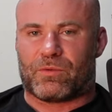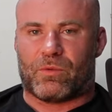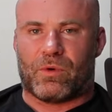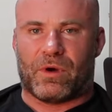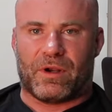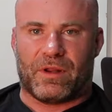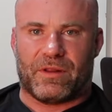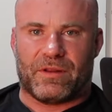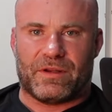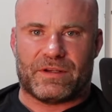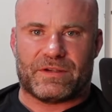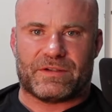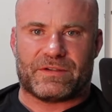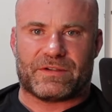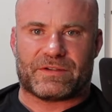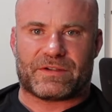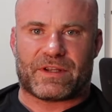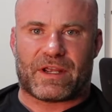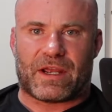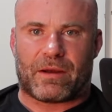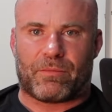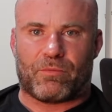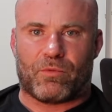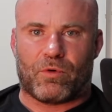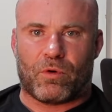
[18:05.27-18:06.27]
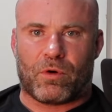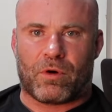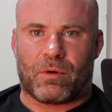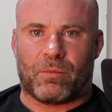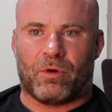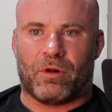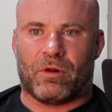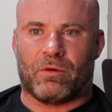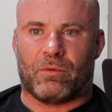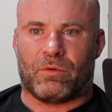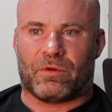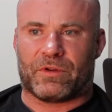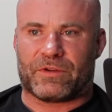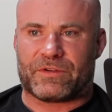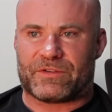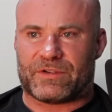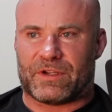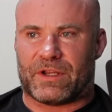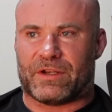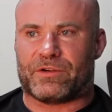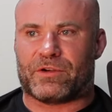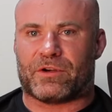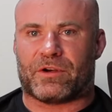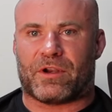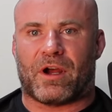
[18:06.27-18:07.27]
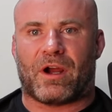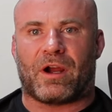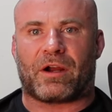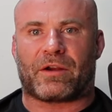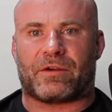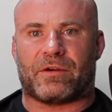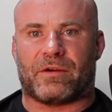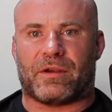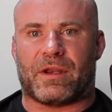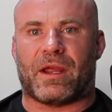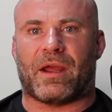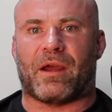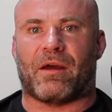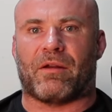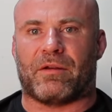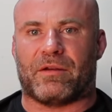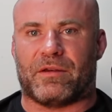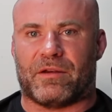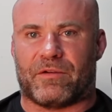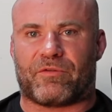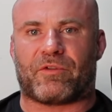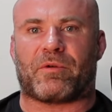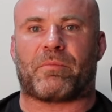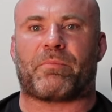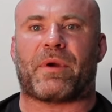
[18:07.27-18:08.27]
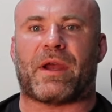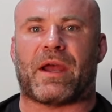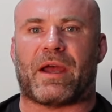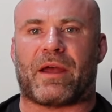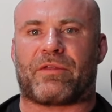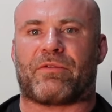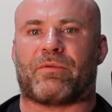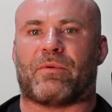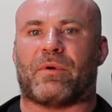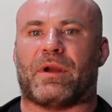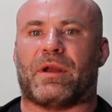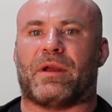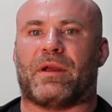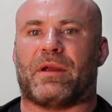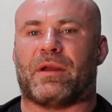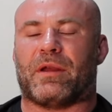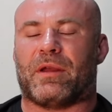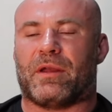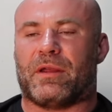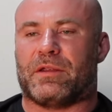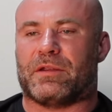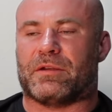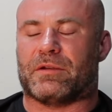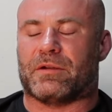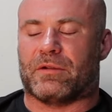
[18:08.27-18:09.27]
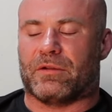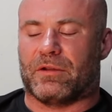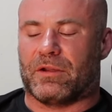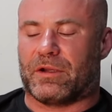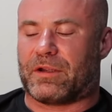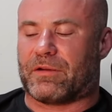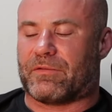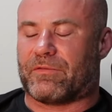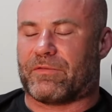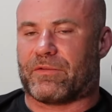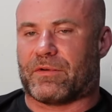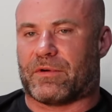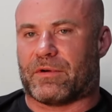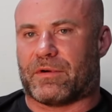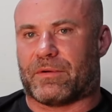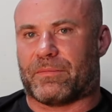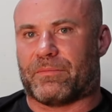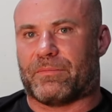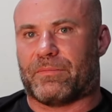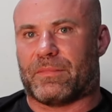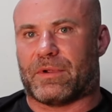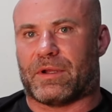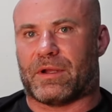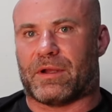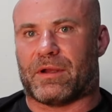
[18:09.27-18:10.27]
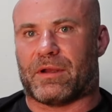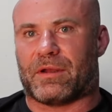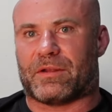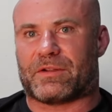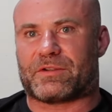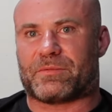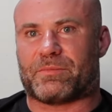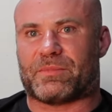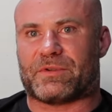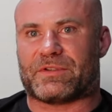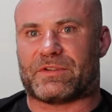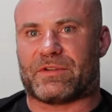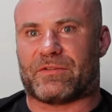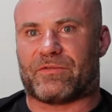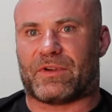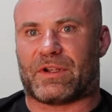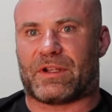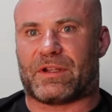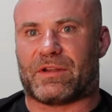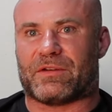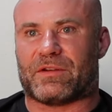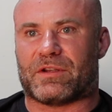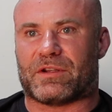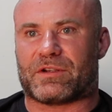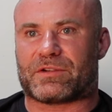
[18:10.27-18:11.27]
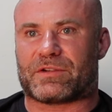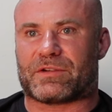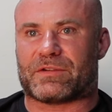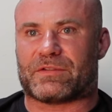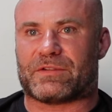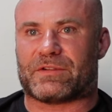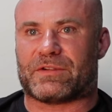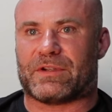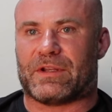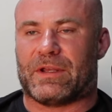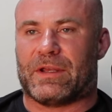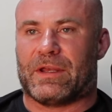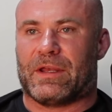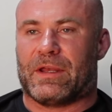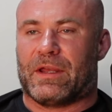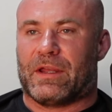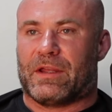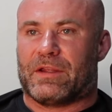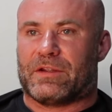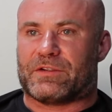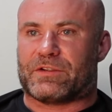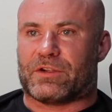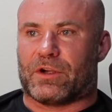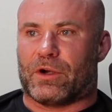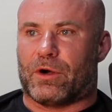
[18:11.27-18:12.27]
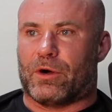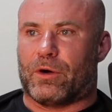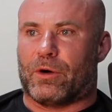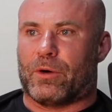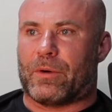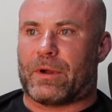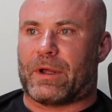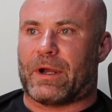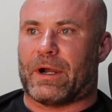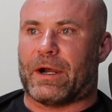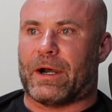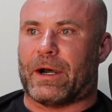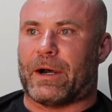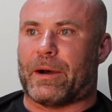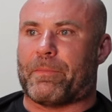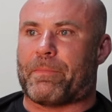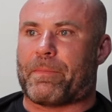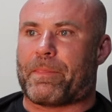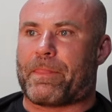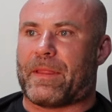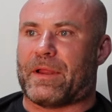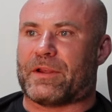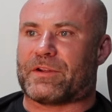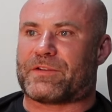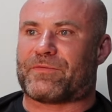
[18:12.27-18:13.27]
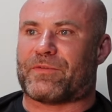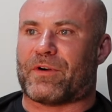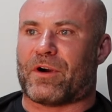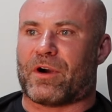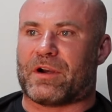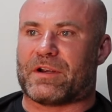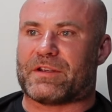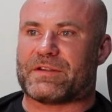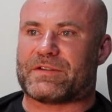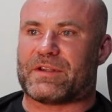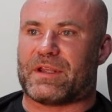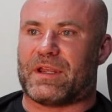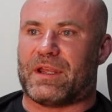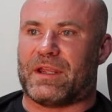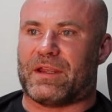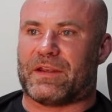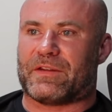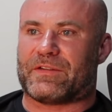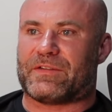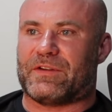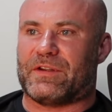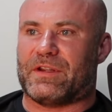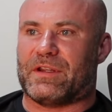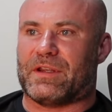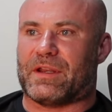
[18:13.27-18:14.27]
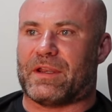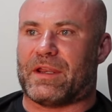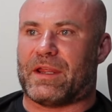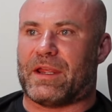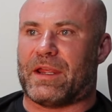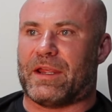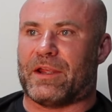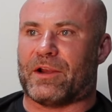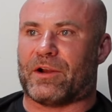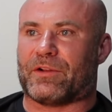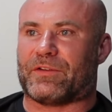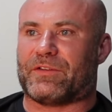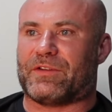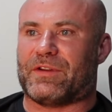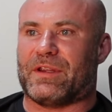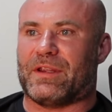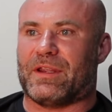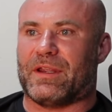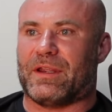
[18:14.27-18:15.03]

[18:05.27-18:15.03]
one of these is abnormal, we'll send your doctor down a different pathway, looking for specific conditions. So as far as AST and ALT,